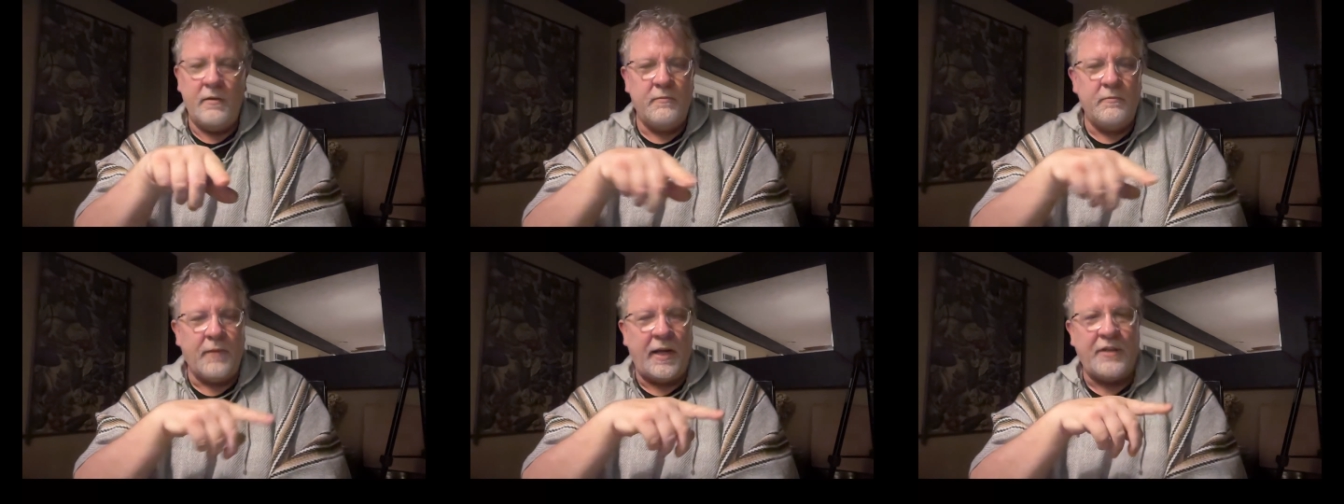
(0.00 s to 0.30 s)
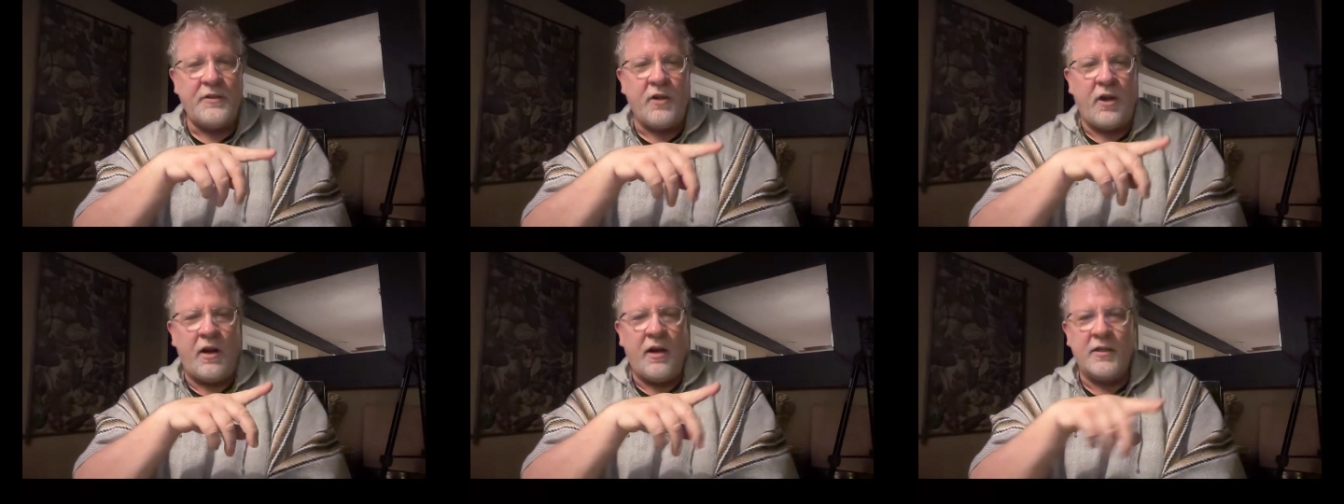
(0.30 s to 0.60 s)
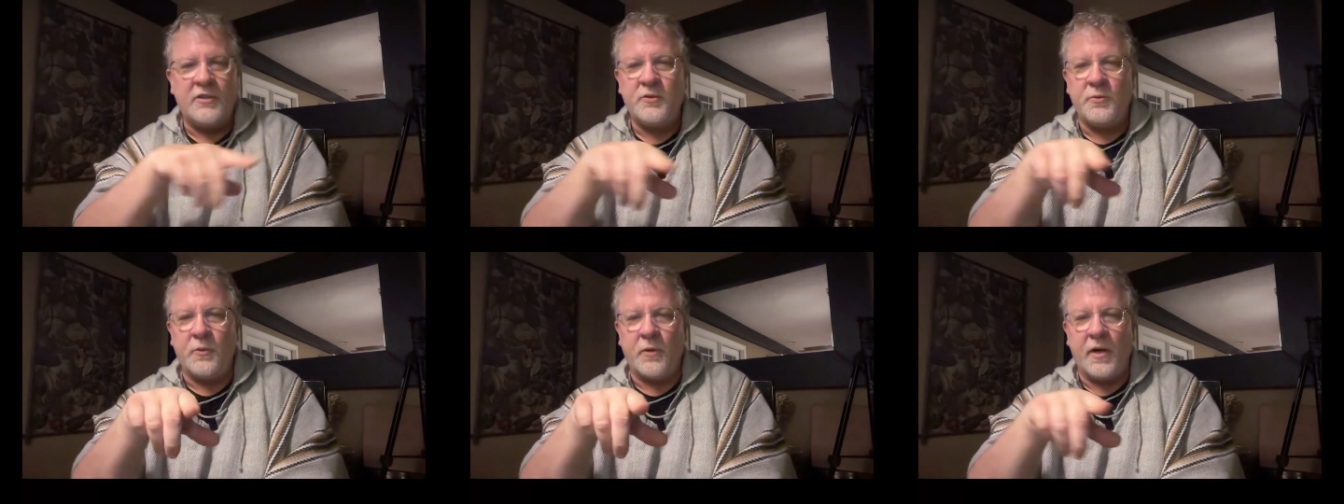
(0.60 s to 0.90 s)
my
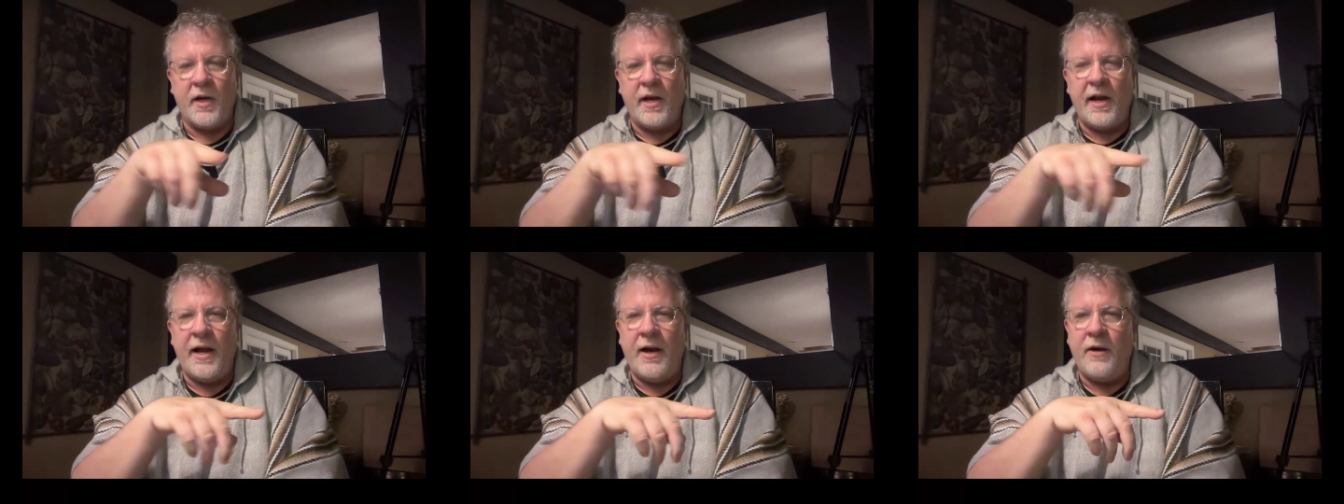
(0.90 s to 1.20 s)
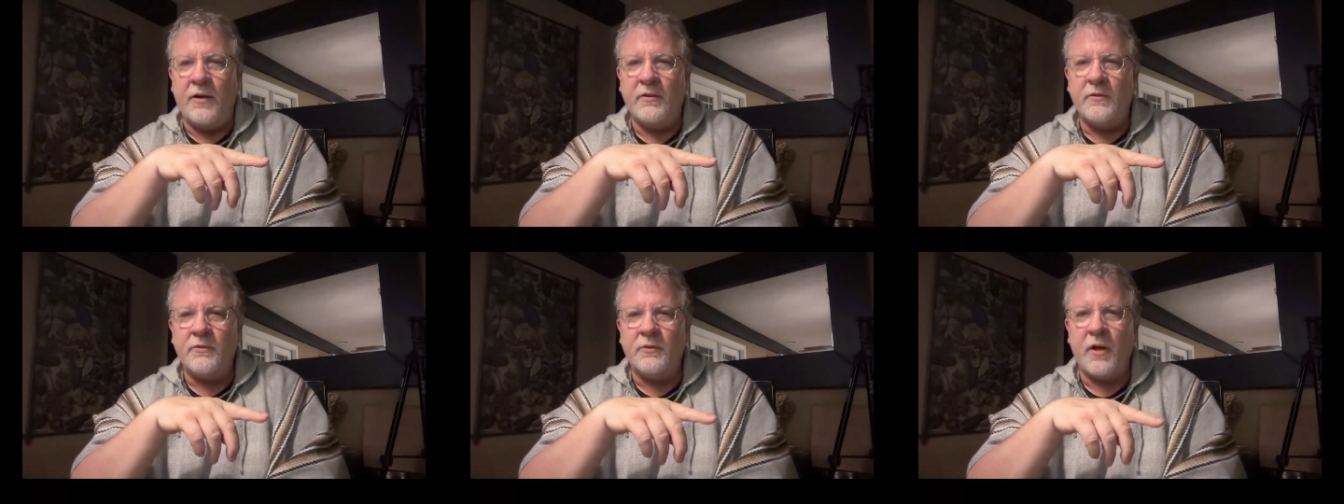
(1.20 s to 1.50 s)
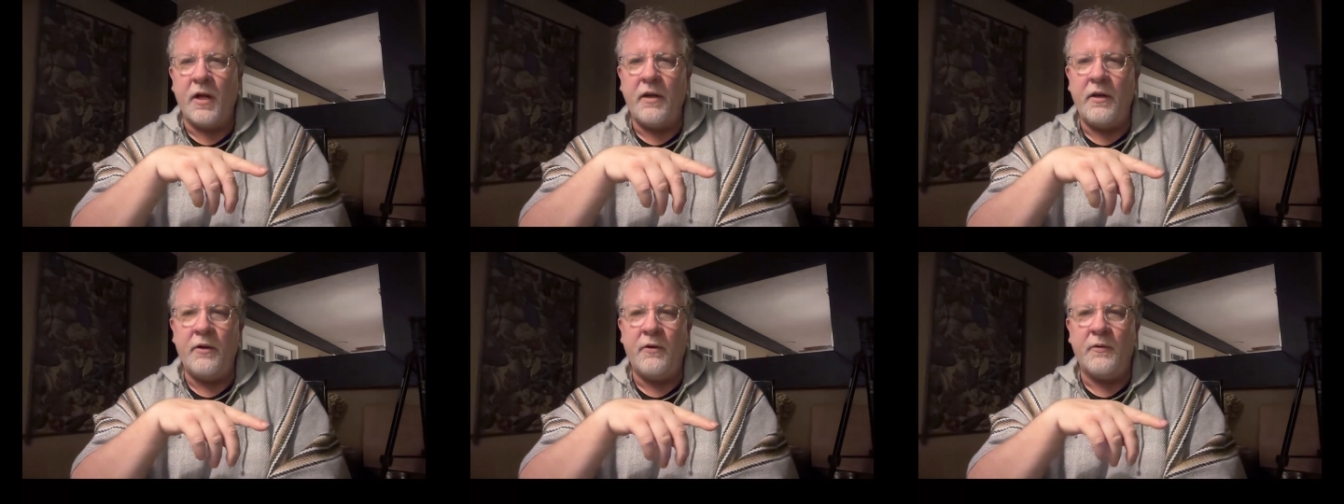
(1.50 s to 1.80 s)
dogs were out
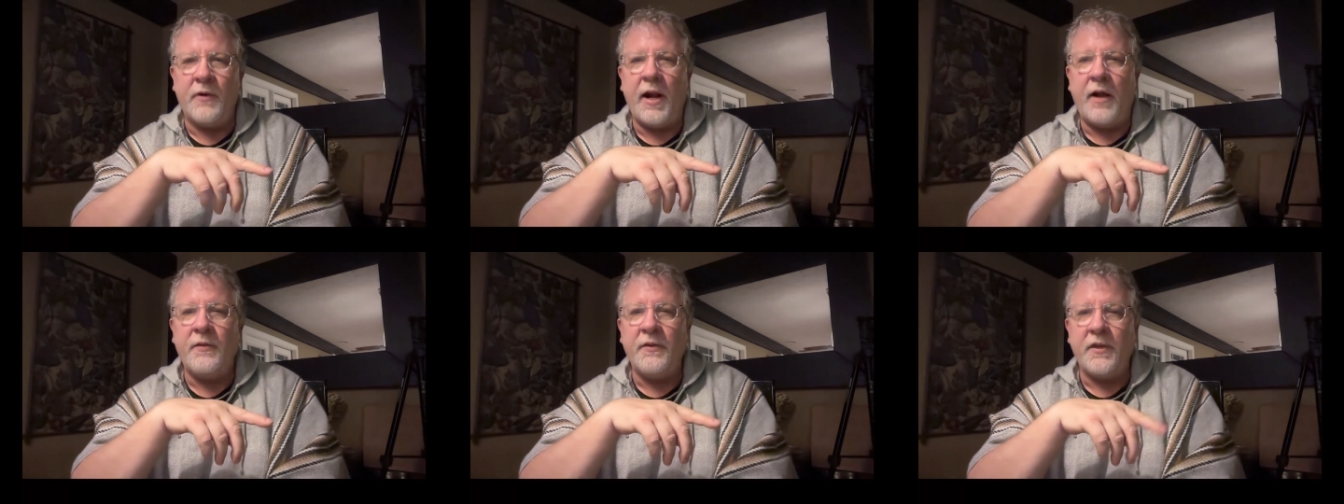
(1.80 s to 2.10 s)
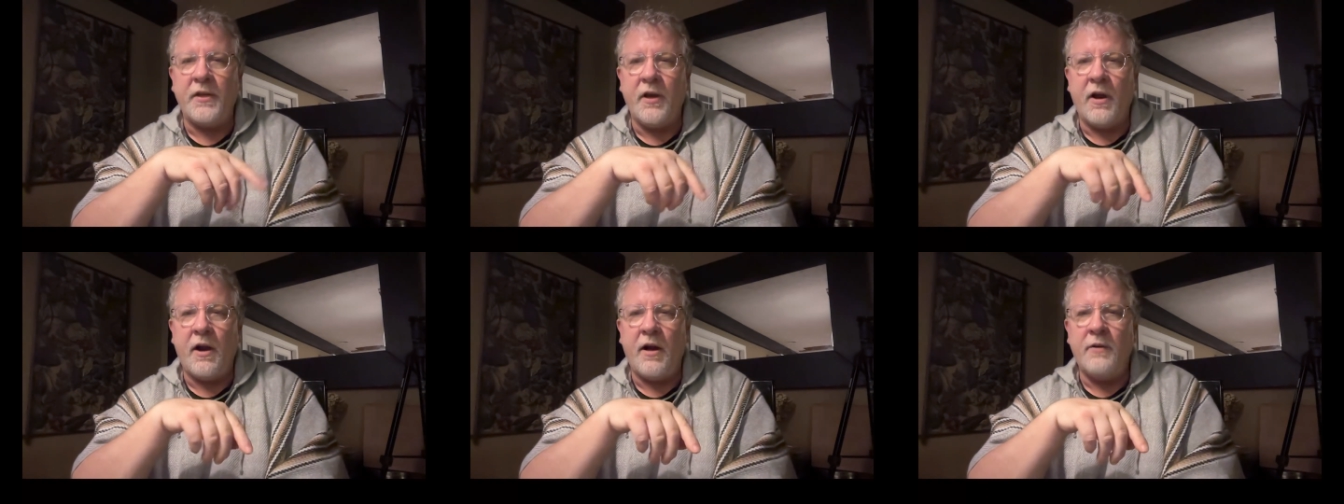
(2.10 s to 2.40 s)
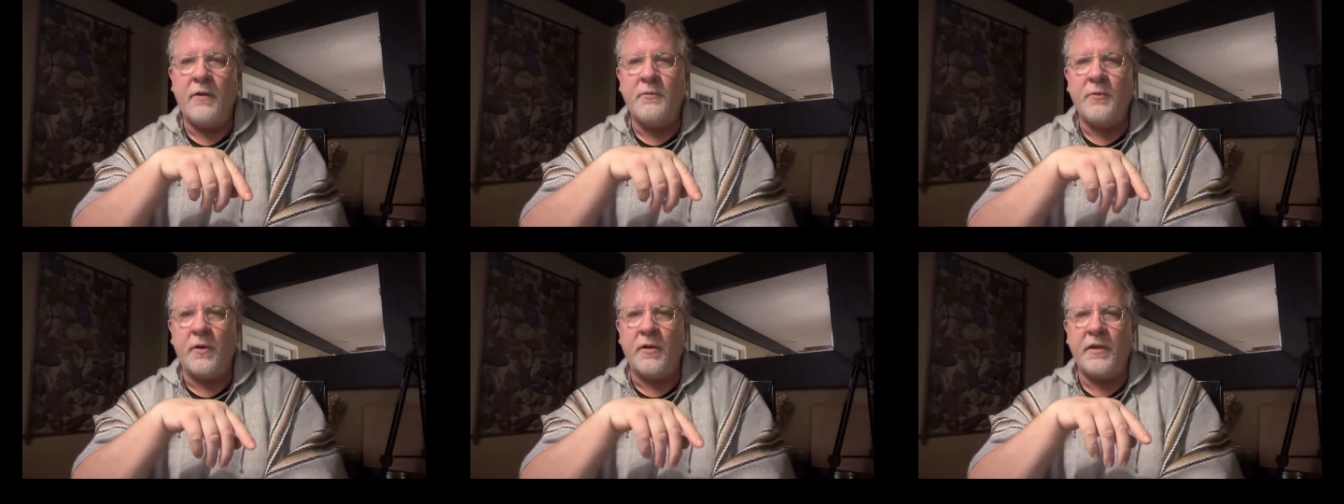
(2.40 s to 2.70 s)
running around the
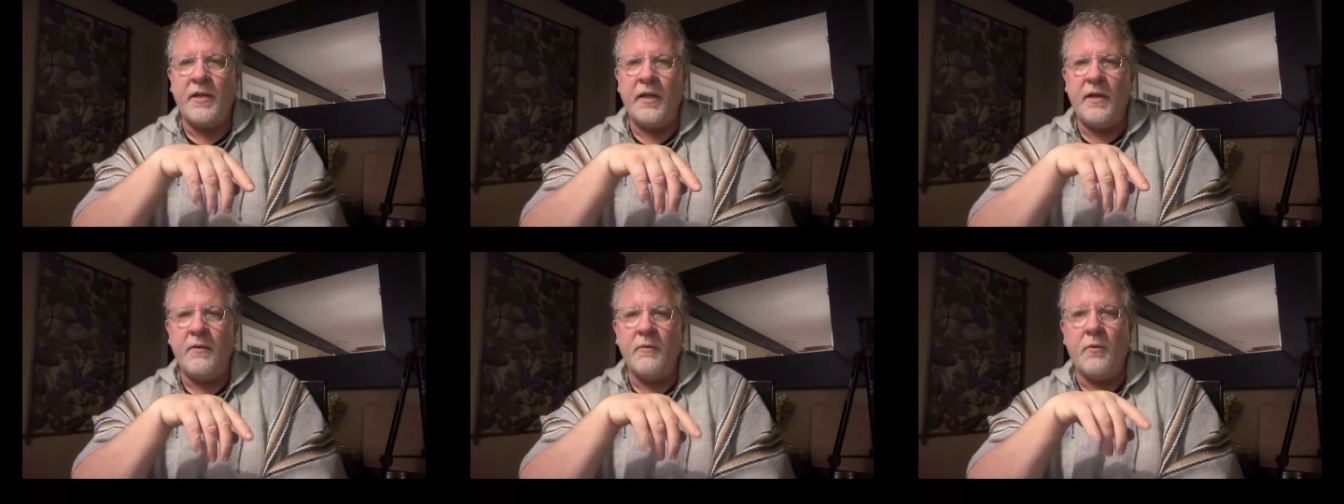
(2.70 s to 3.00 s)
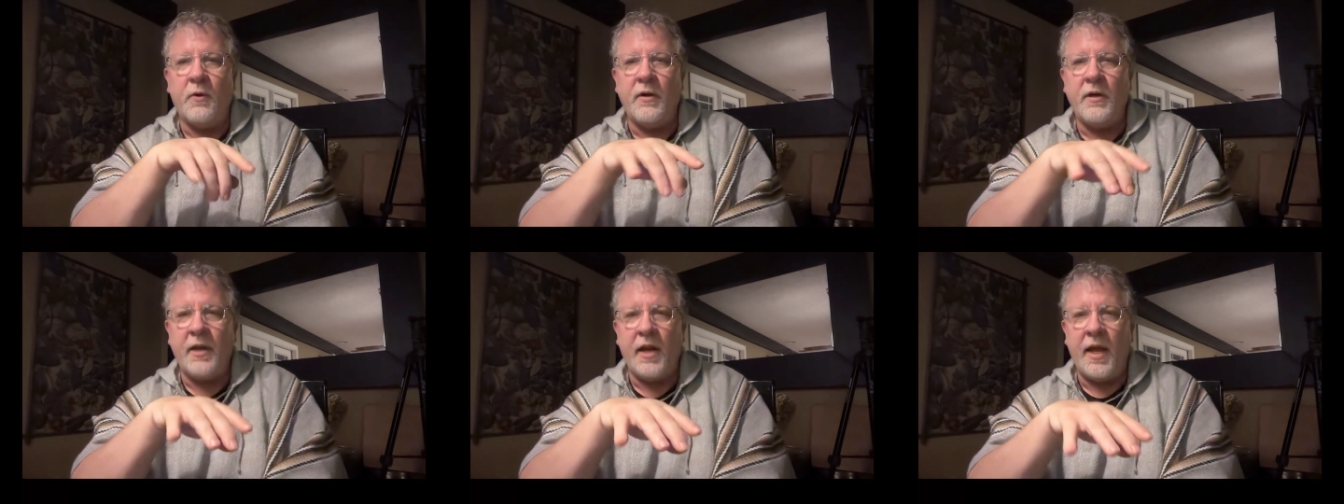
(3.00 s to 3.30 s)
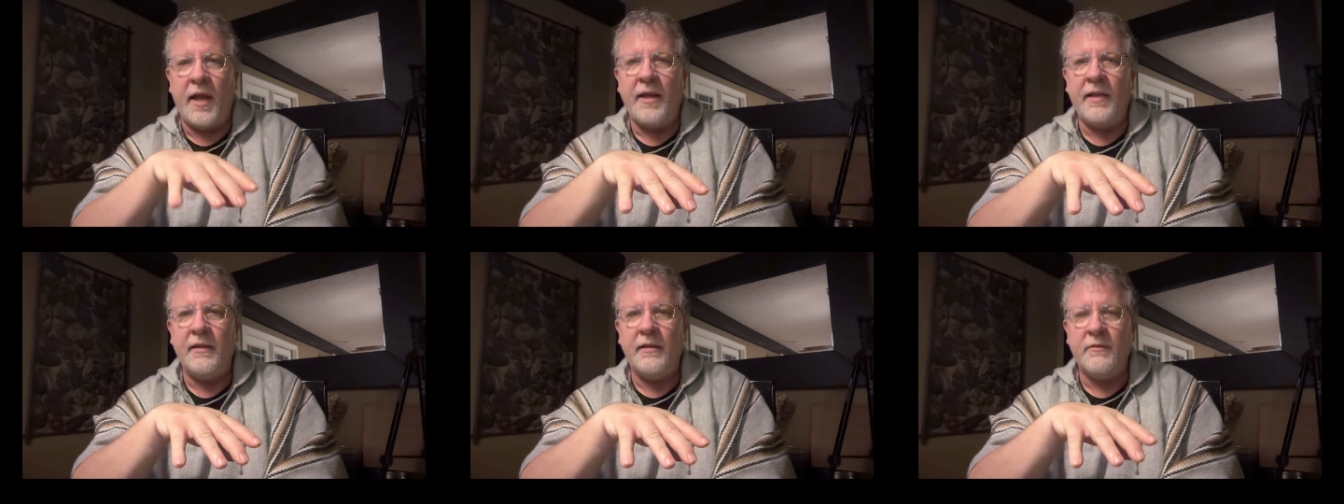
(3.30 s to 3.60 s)
yard one, one
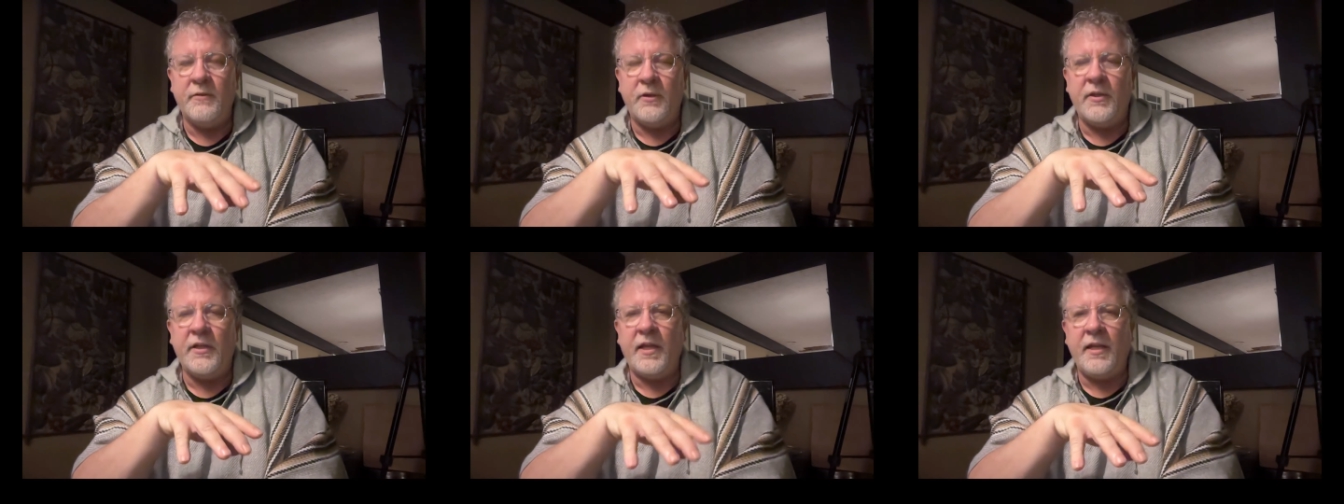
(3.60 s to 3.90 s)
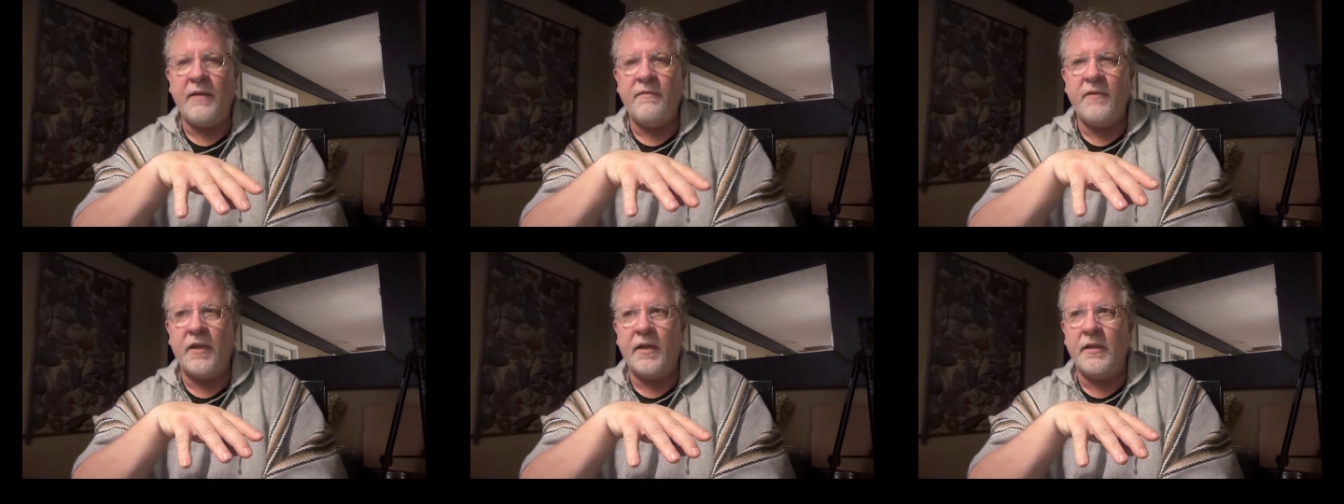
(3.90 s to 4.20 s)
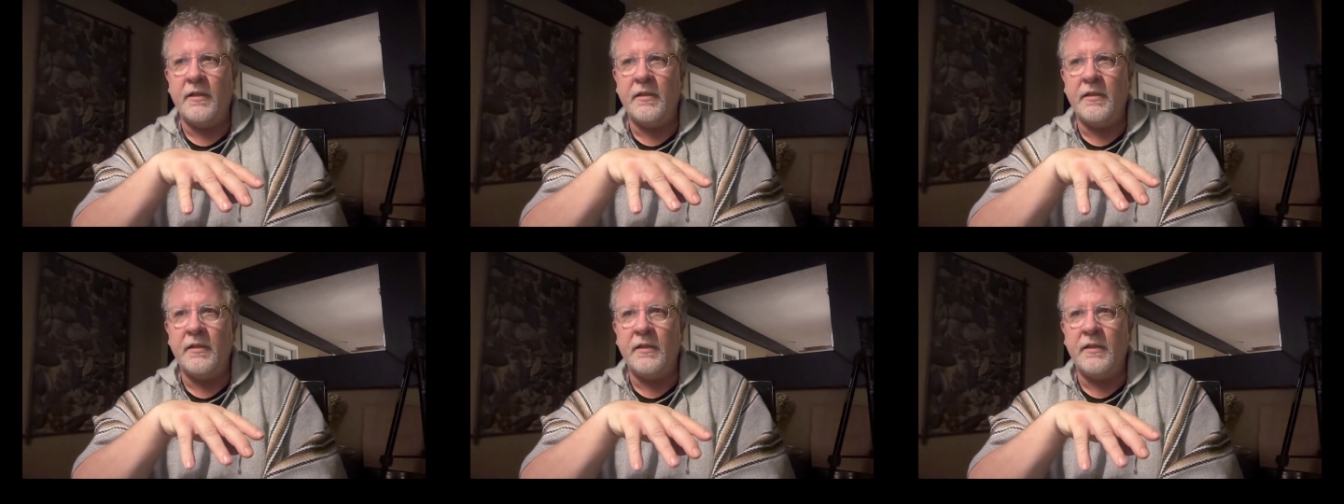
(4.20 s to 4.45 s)
night, one evening,